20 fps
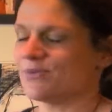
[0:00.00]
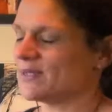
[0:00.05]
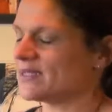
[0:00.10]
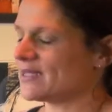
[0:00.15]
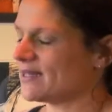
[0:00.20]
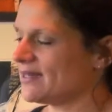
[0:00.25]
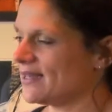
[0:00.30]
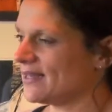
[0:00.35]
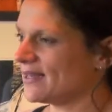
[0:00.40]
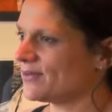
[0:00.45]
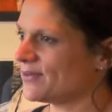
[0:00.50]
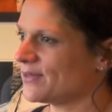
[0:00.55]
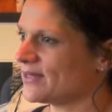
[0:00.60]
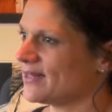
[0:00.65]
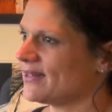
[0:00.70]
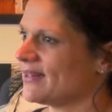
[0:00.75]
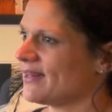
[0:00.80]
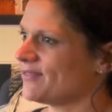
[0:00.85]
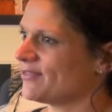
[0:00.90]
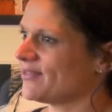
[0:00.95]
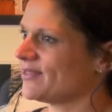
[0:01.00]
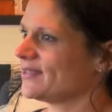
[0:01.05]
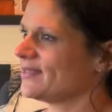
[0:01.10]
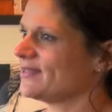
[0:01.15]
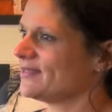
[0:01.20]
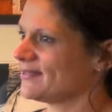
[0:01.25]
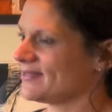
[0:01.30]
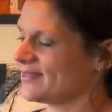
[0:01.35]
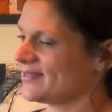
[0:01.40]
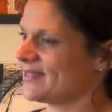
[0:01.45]
always a liquid, it never
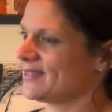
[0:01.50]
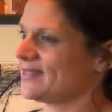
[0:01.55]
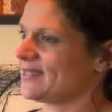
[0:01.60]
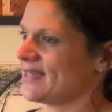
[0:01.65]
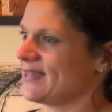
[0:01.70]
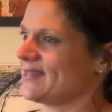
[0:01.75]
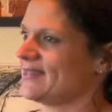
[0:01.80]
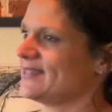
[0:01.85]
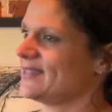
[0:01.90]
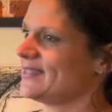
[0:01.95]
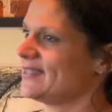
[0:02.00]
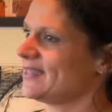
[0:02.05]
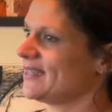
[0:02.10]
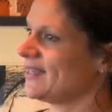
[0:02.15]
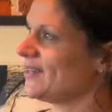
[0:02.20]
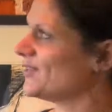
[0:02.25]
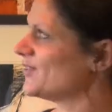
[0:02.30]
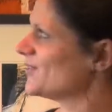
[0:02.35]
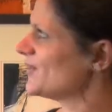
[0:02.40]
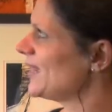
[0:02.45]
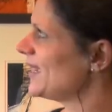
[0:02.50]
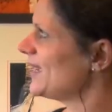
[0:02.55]
stays still.